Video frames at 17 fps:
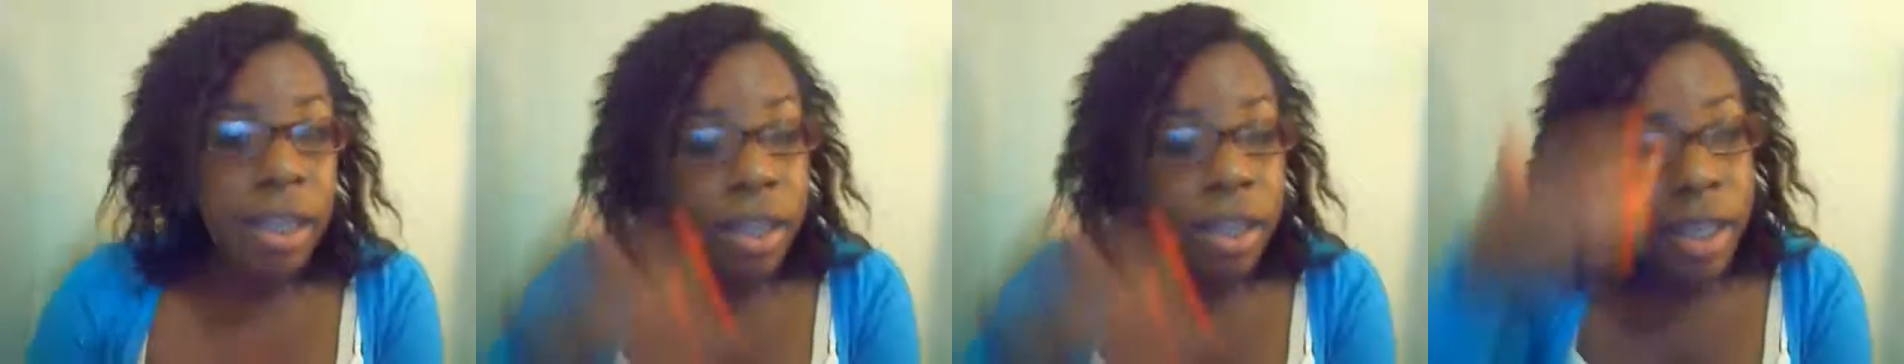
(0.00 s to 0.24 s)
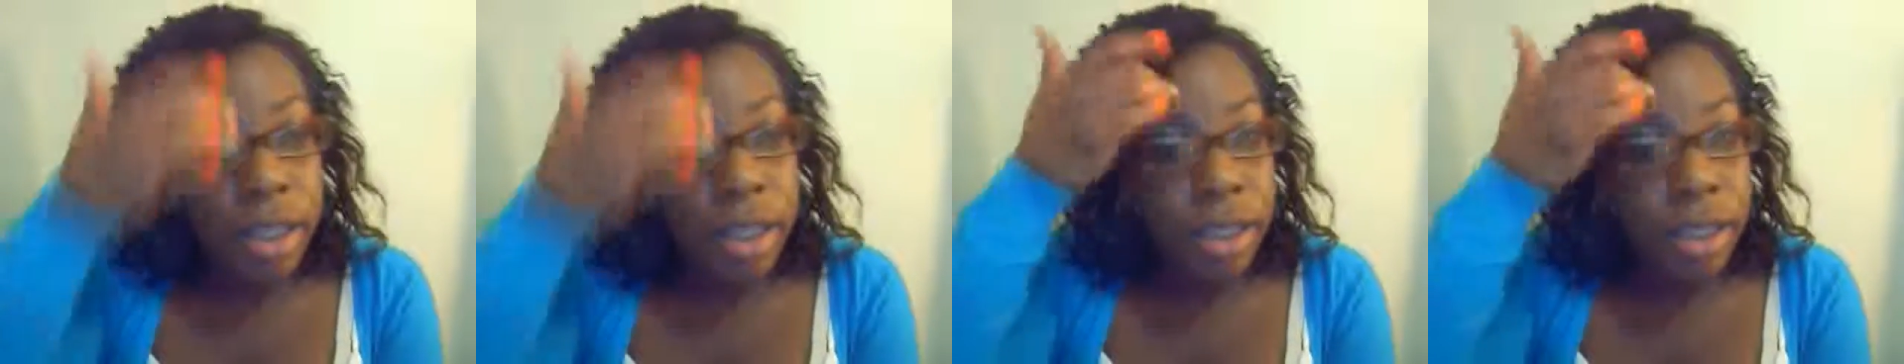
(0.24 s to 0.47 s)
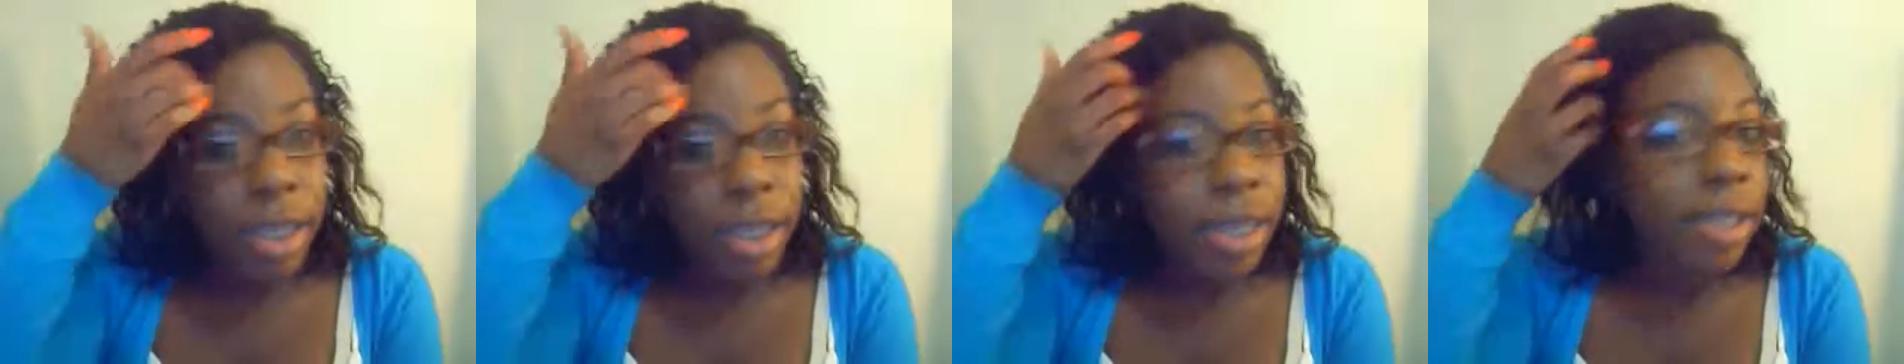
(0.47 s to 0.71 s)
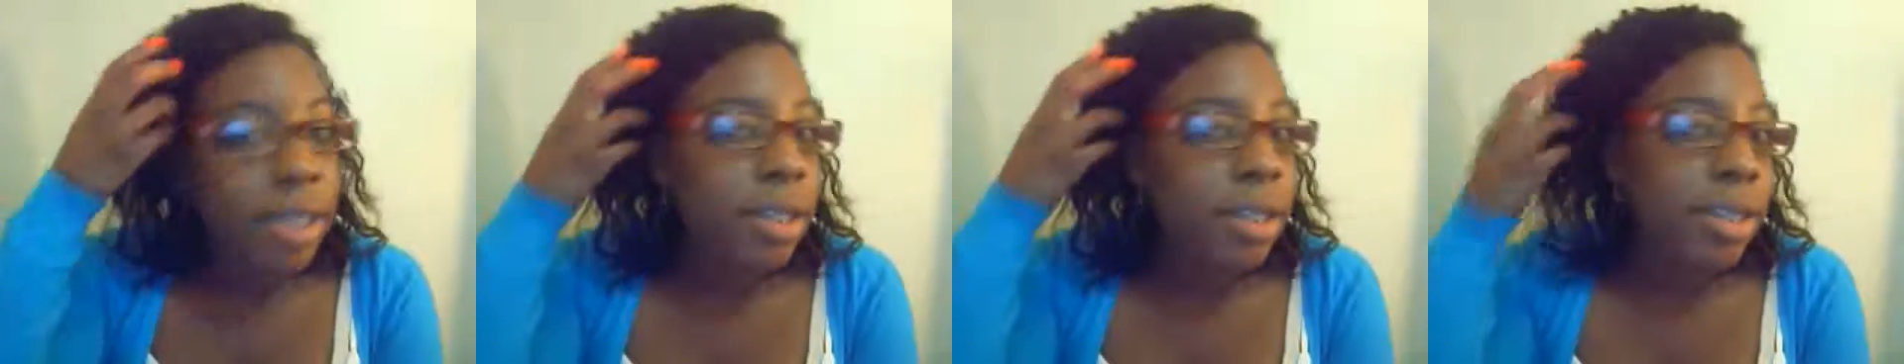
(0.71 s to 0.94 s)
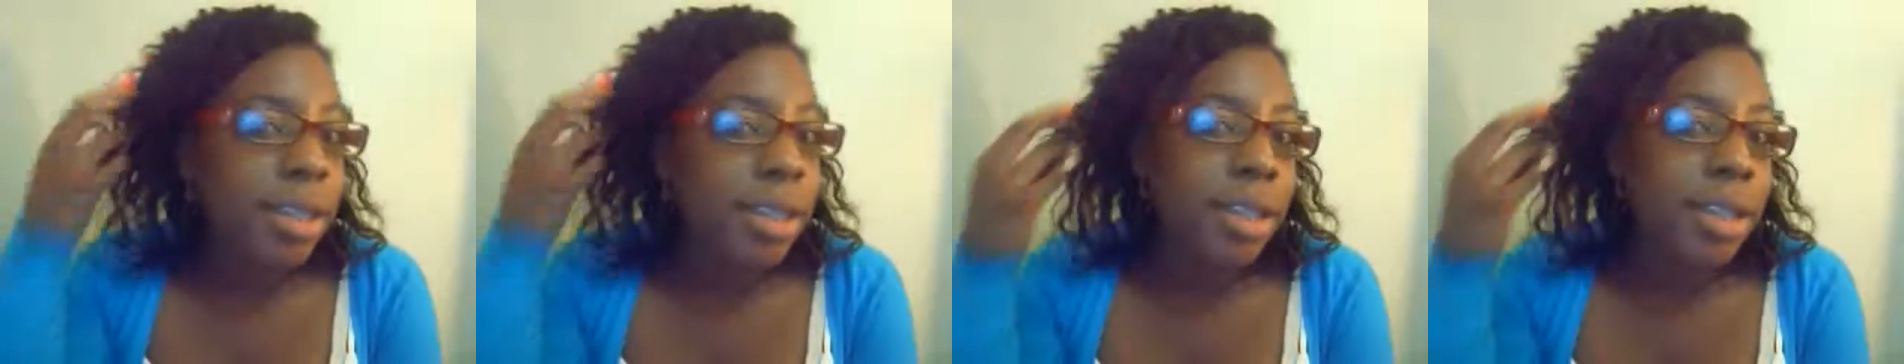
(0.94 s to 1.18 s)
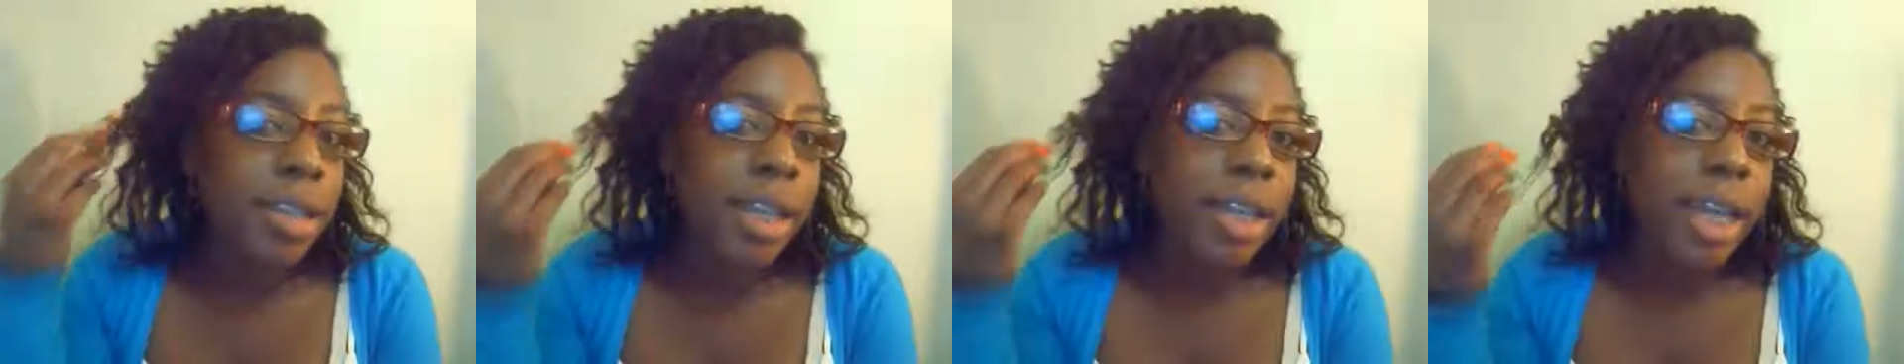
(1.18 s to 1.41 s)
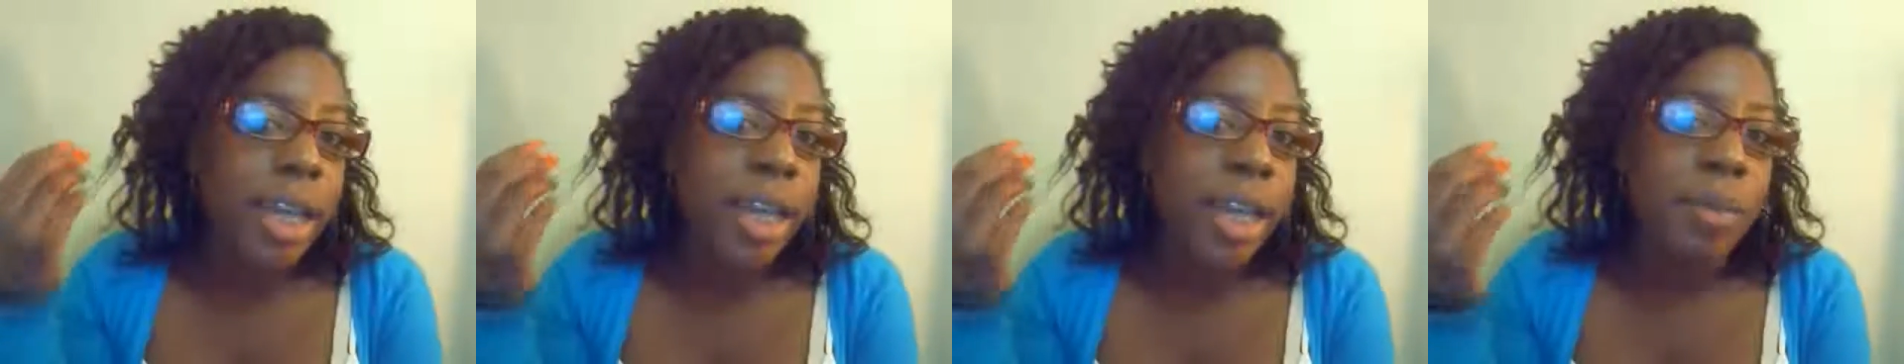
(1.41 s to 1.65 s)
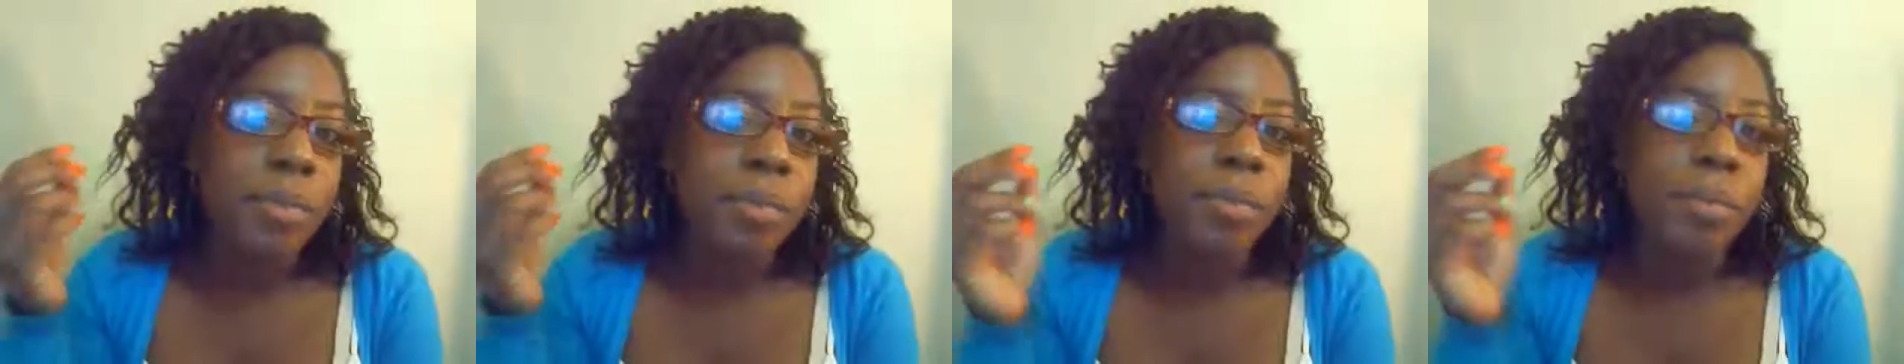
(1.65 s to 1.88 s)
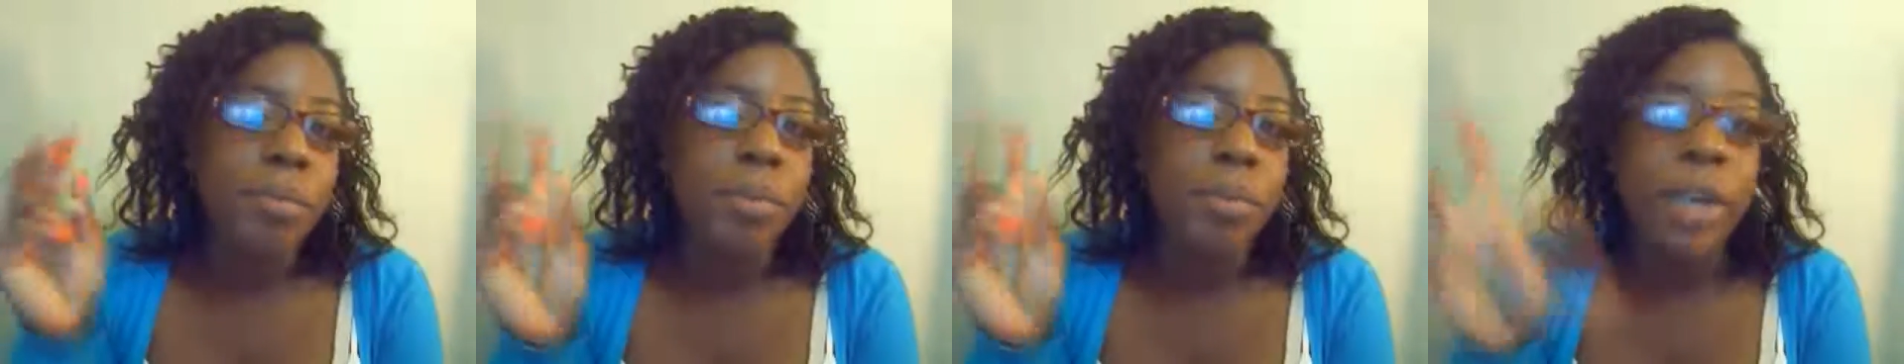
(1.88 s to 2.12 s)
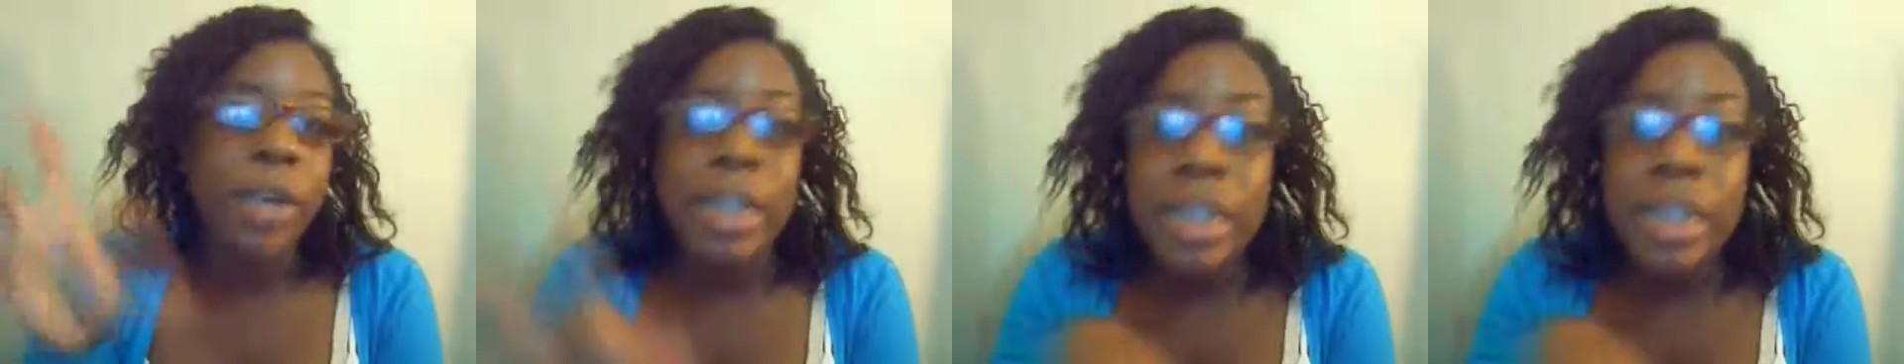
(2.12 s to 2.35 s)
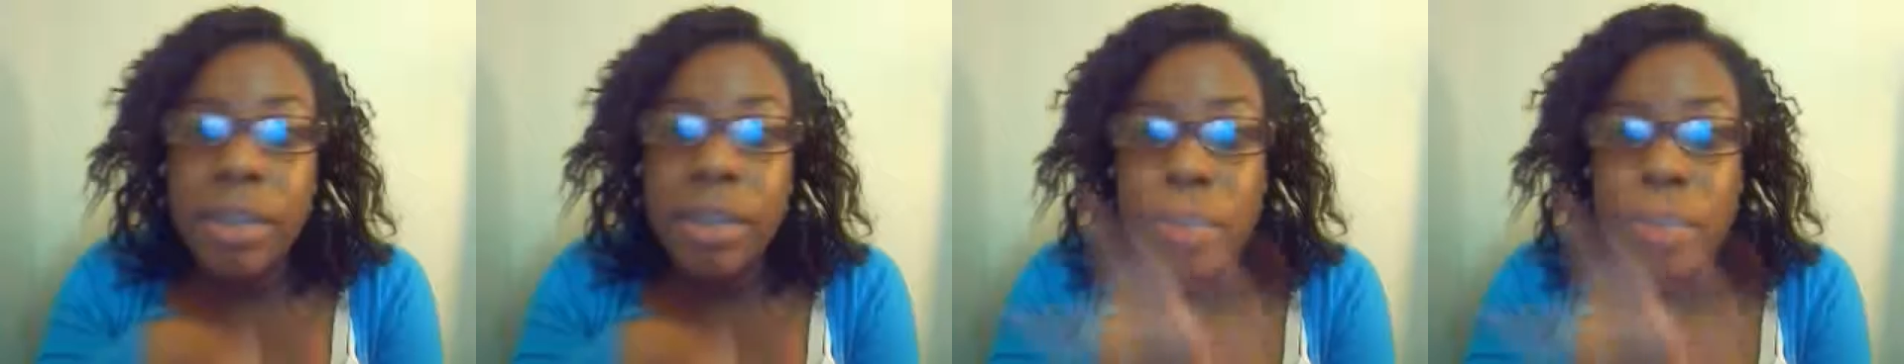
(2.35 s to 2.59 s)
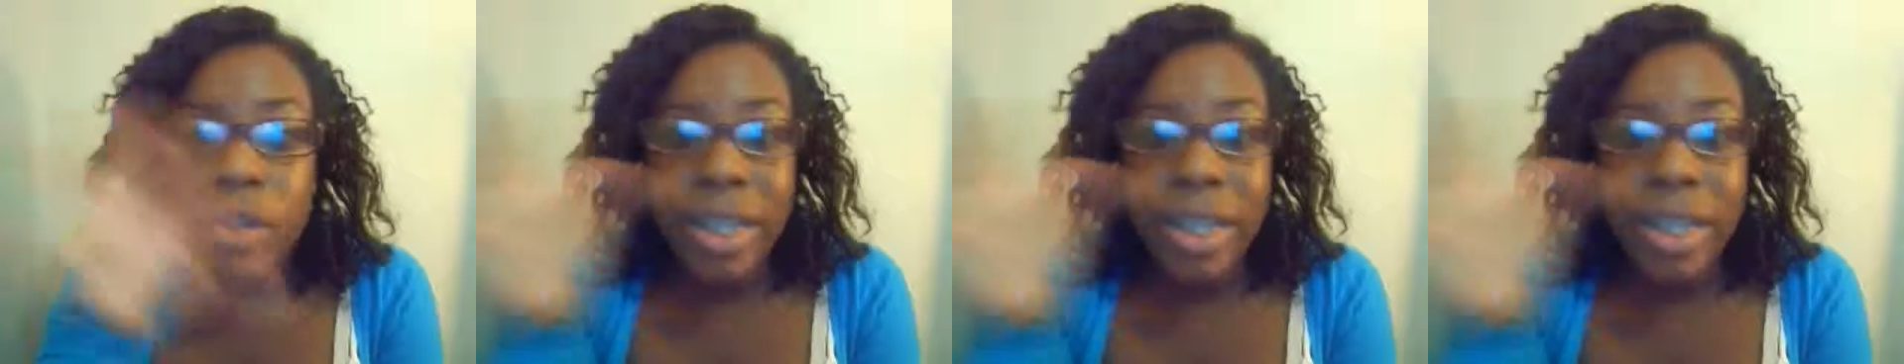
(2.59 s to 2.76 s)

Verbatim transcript: this is the same principle,